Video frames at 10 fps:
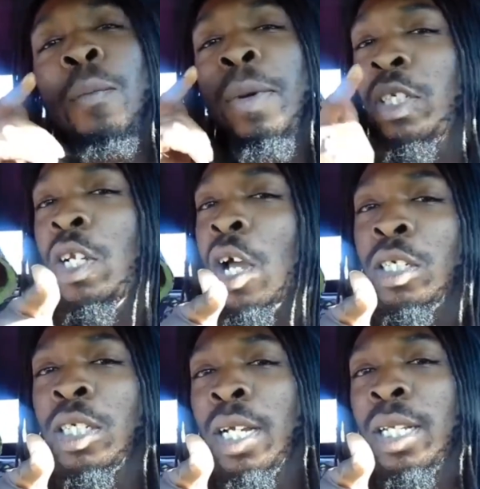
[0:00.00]
So make sure
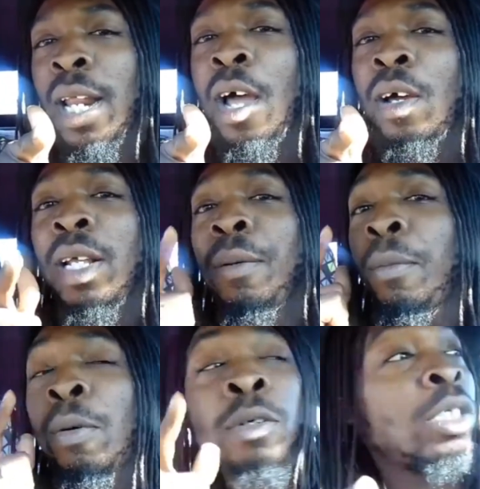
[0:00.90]
y'all check that out
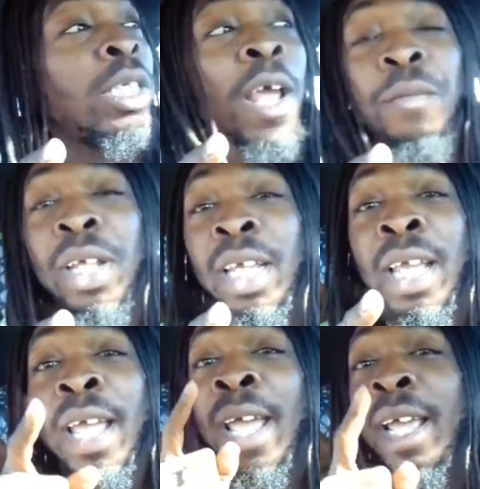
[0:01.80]
and most
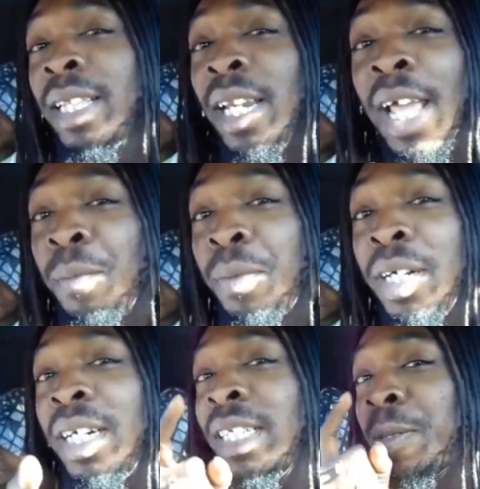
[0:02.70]
definitely hit the like
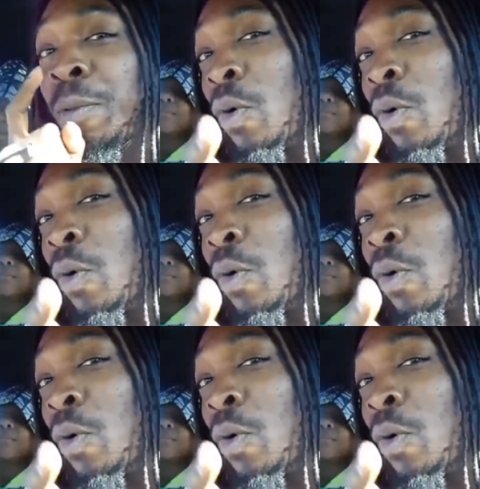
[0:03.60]
button and